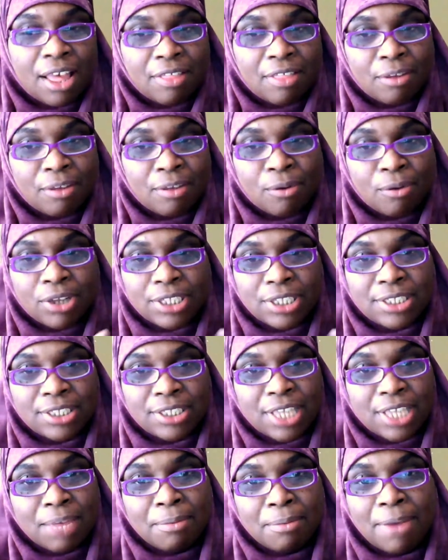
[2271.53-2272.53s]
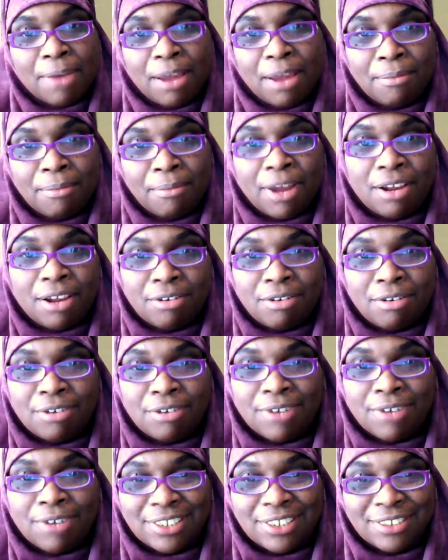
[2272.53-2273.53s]
there weren't the same amount of
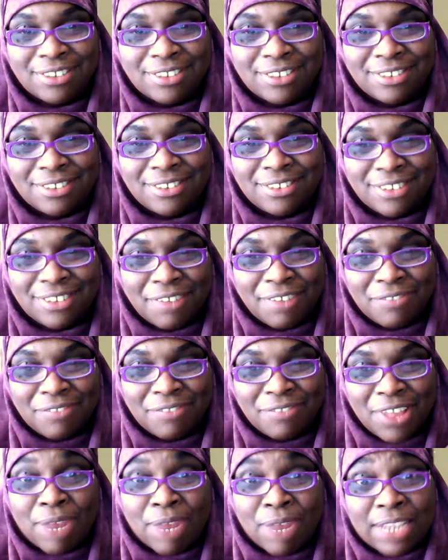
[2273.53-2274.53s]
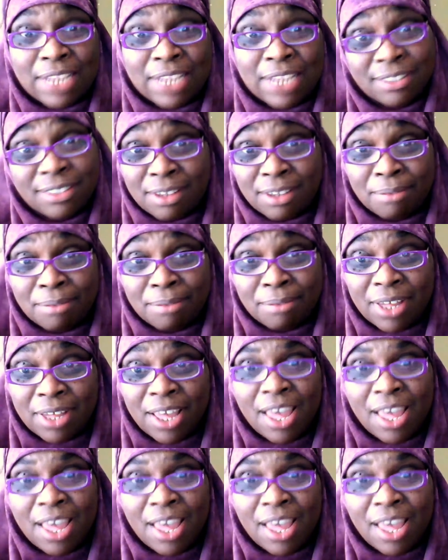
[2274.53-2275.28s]
microaggressions and stuff, and racism